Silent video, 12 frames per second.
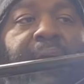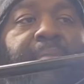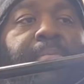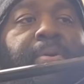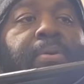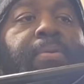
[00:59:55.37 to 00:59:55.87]

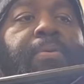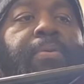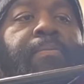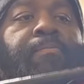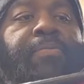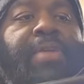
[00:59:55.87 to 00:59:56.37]
Mobile.
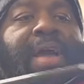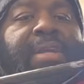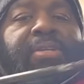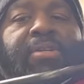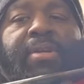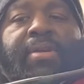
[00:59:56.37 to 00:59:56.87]

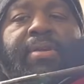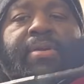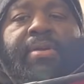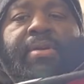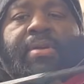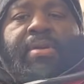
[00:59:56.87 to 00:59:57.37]
Actually,
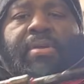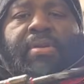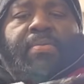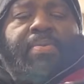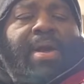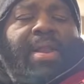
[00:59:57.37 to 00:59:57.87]

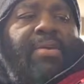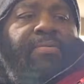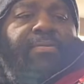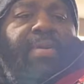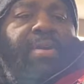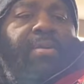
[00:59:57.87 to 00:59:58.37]
you probably could
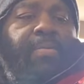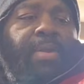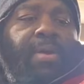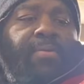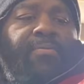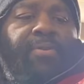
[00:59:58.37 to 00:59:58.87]
find them
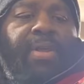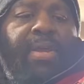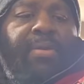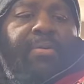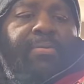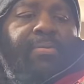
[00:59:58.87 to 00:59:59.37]
now for like
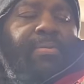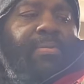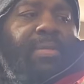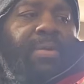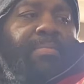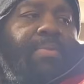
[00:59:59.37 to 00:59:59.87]

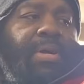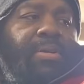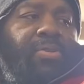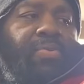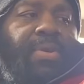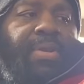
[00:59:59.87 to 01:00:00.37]

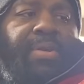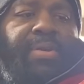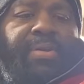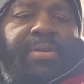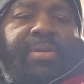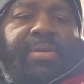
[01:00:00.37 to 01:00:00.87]
$1.20,
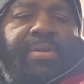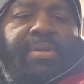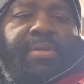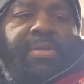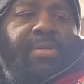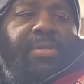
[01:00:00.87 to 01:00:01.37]

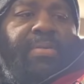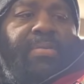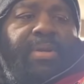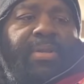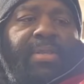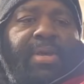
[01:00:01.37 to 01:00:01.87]
something
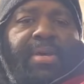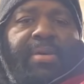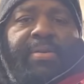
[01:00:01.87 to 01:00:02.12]
like that.